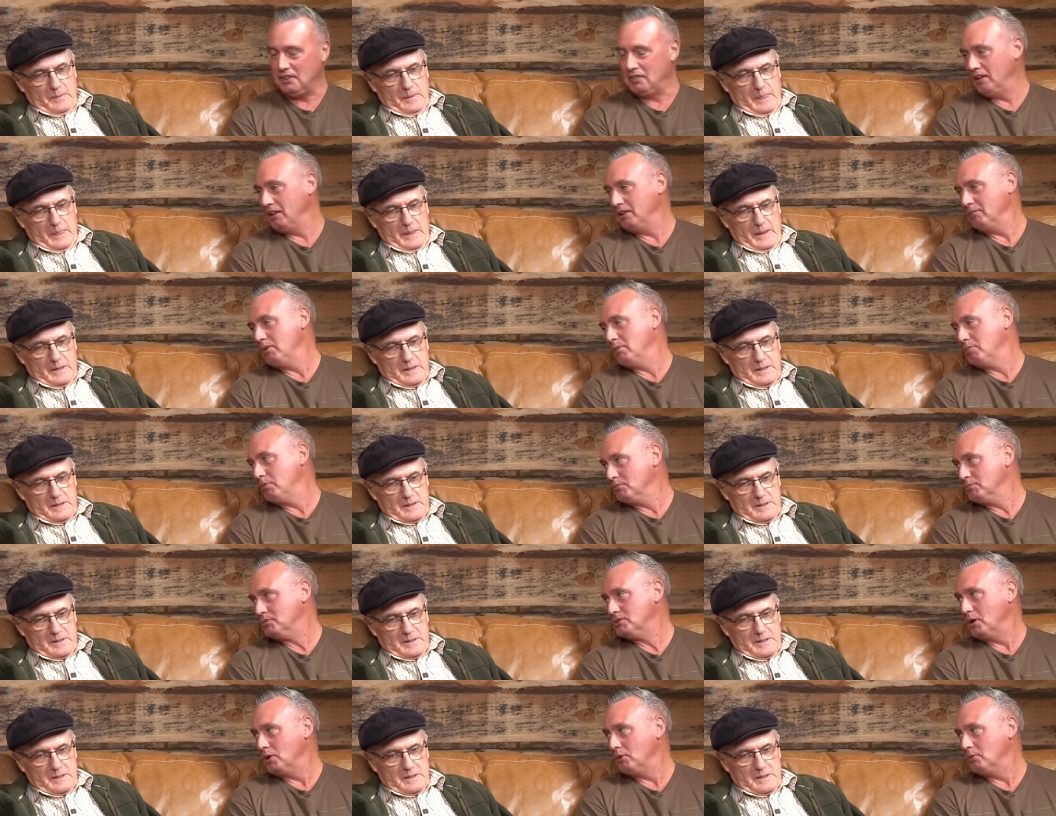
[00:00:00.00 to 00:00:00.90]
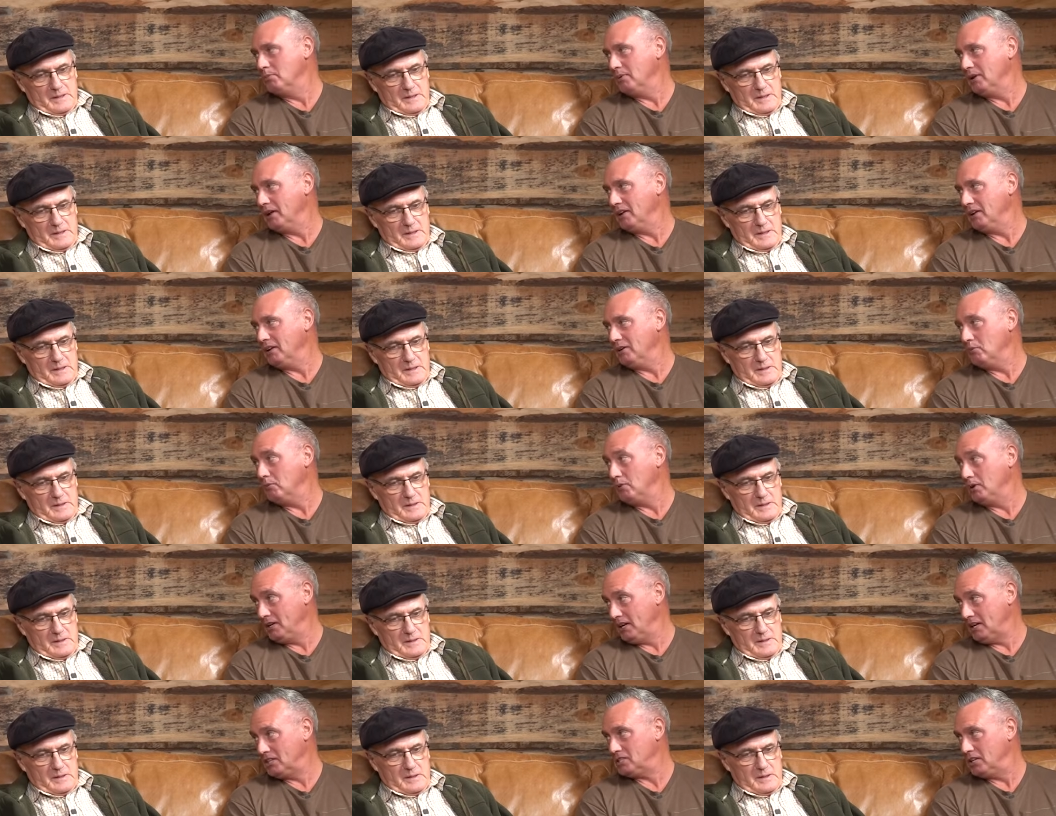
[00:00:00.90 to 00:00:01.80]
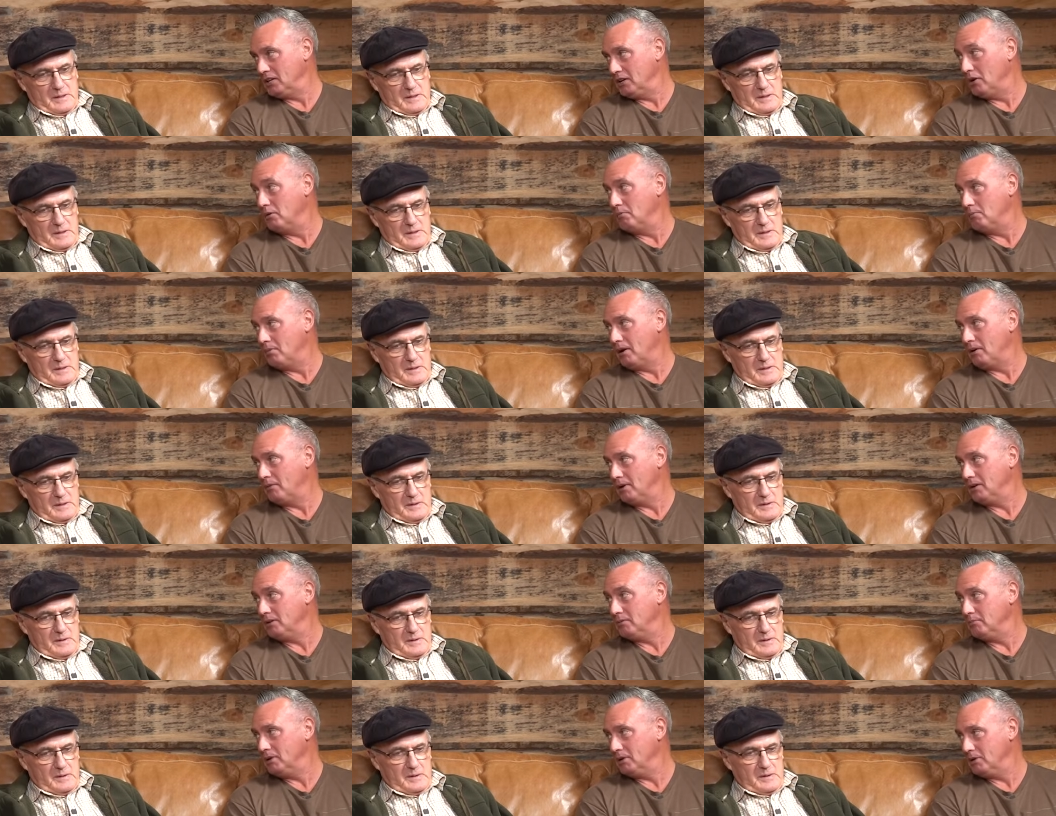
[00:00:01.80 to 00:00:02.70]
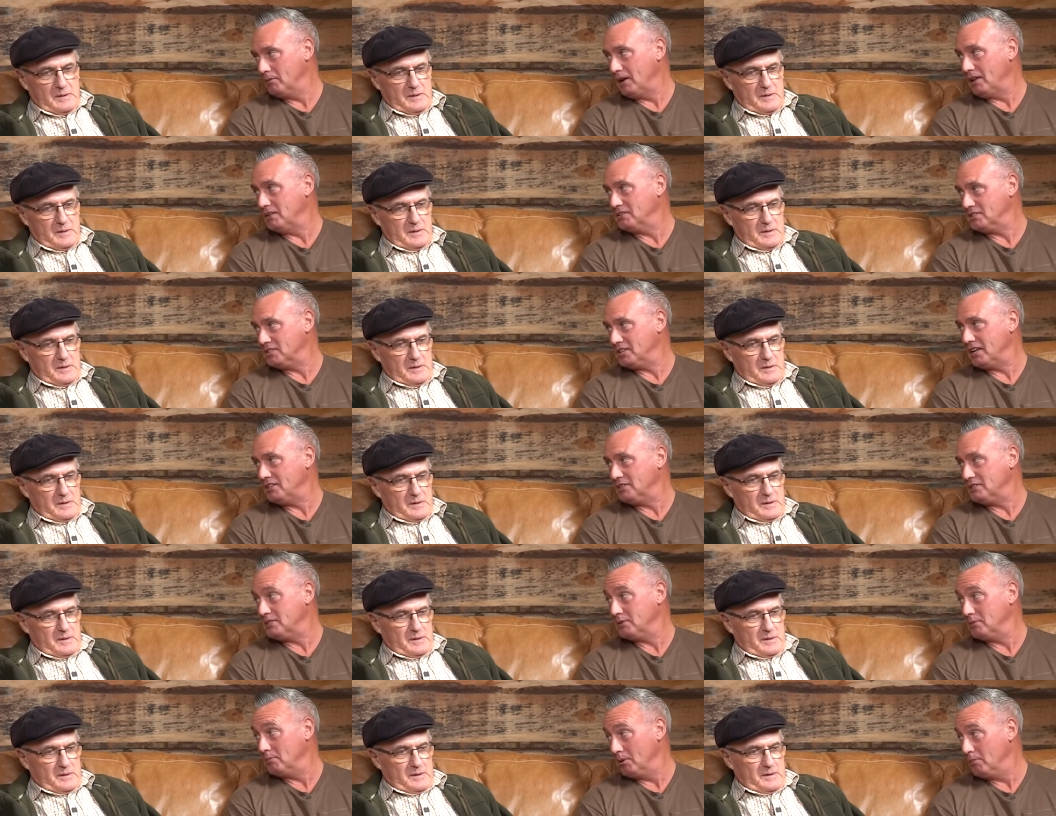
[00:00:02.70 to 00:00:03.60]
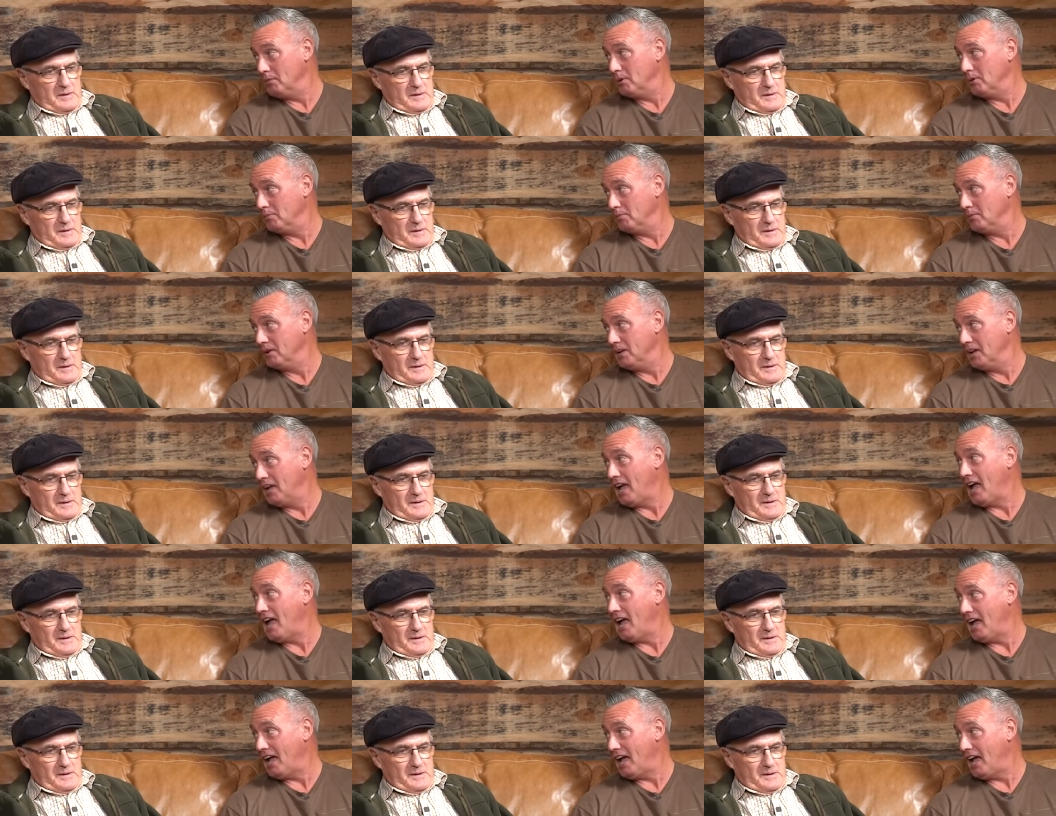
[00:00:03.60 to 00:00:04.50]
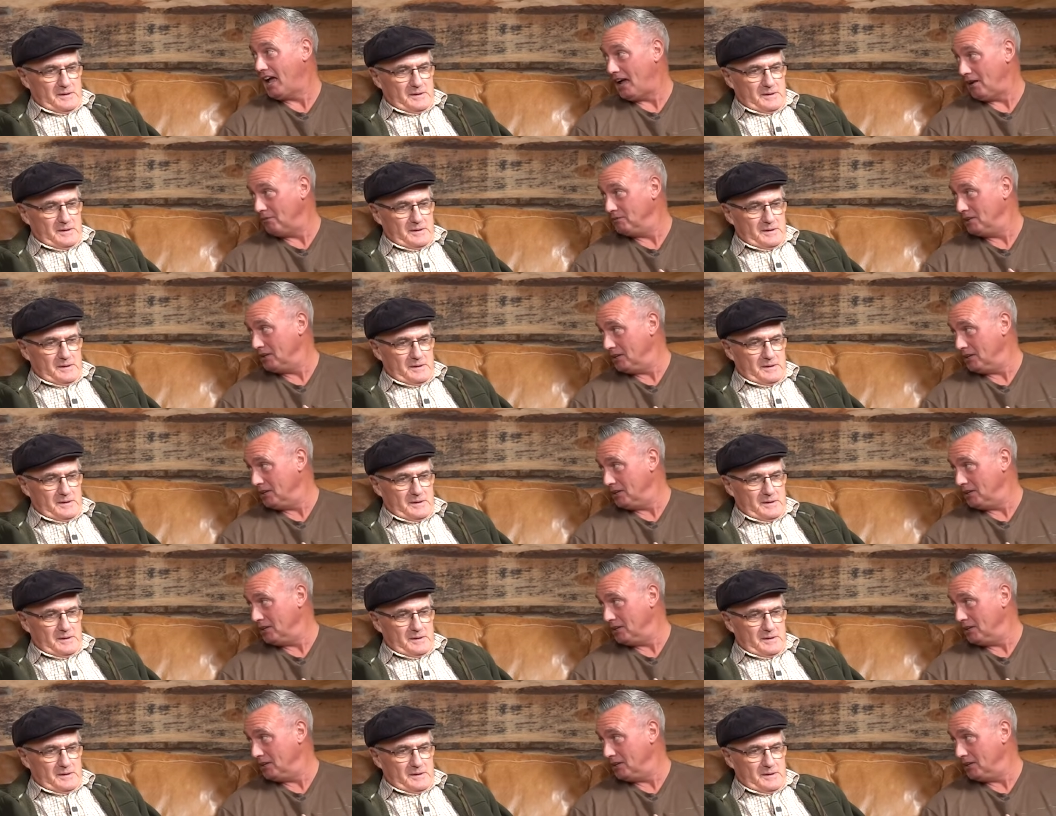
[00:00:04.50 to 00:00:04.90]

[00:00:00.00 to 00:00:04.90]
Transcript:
Speaker 1: I think my mum told me when you actually got married, my gran said to my mum, "Have